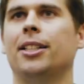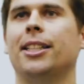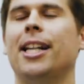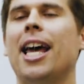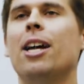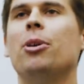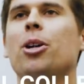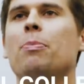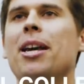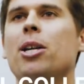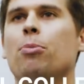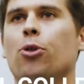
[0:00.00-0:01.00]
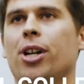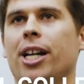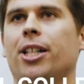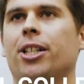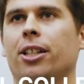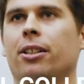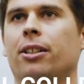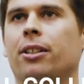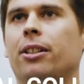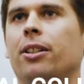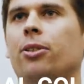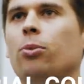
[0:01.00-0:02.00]
Today I'm going to make a prediction
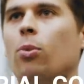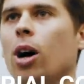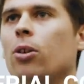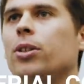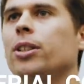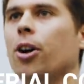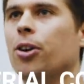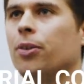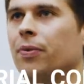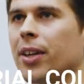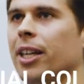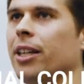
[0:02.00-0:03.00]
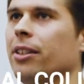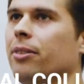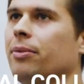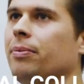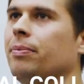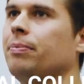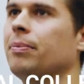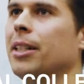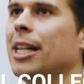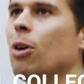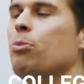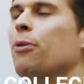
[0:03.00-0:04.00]
that the world is going vegan.
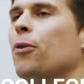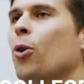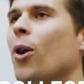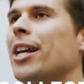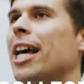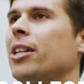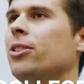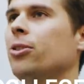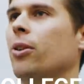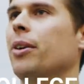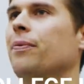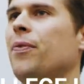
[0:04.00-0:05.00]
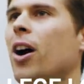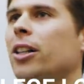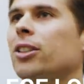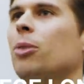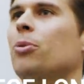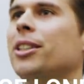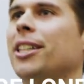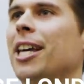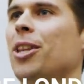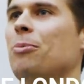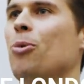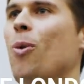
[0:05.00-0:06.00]
Now before I get into it, I first up want to
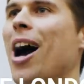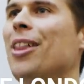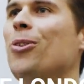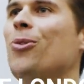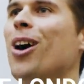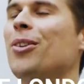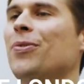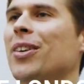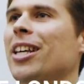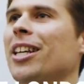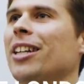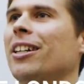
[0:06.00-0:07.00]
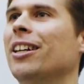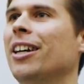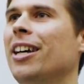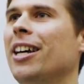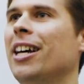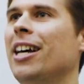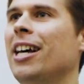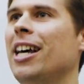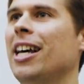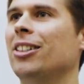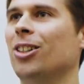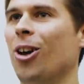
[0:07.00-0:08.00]
say that I'm aware the word vegan
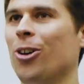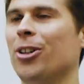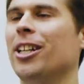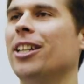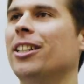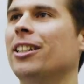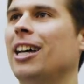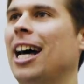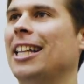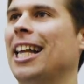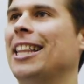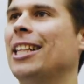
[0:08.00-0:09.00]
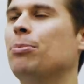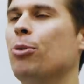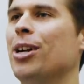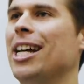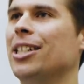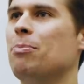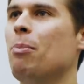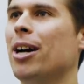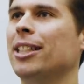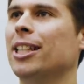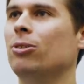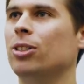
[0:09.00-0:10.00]
is loaded and that this prediction
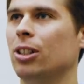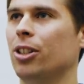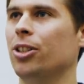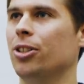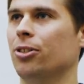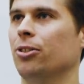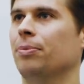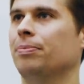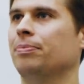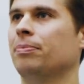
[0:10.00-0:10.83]
might sound delusional.